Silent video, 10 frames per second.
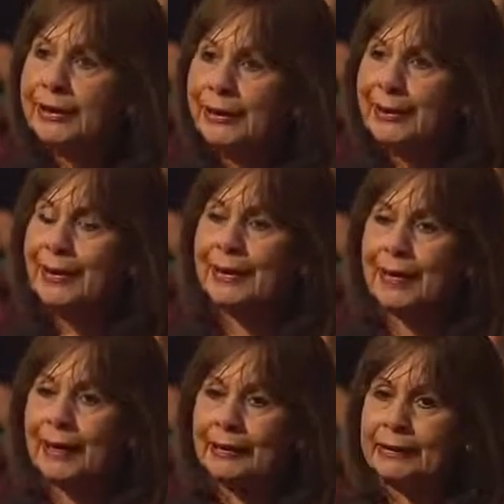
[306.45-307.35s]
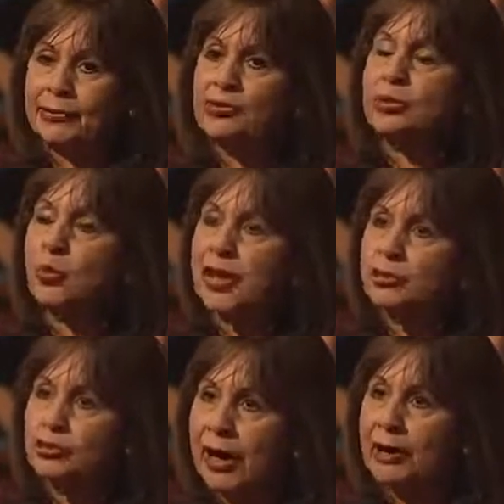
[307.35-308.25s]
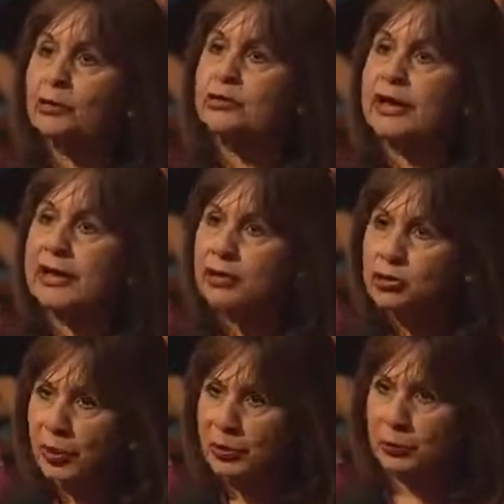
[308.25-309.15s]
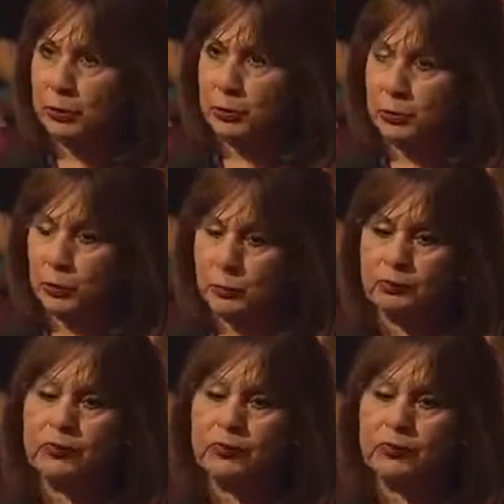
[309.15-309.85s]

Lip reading: killer gangs that went round and expelled people.